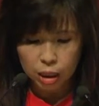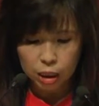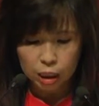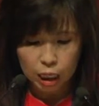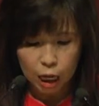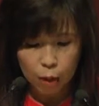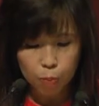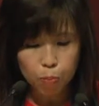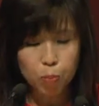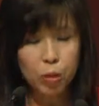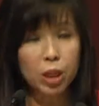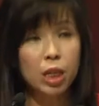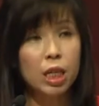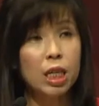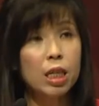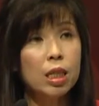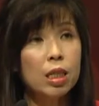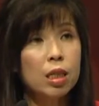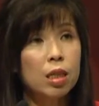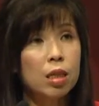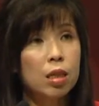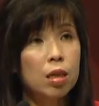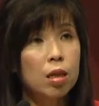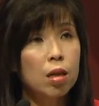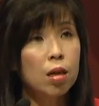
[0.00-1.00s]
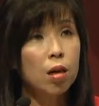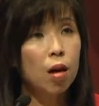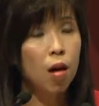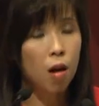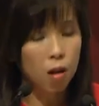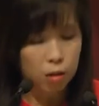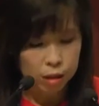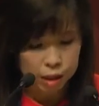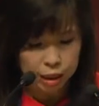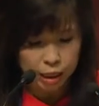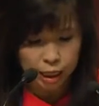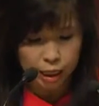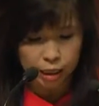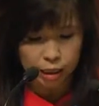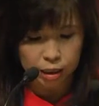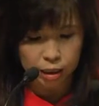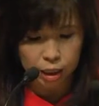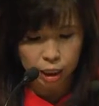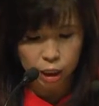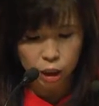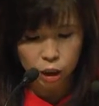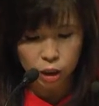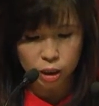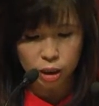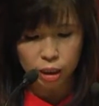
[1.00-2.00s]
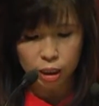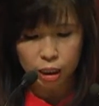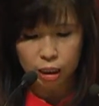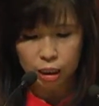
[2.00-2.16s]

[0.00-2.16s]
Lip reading: companies, organizations,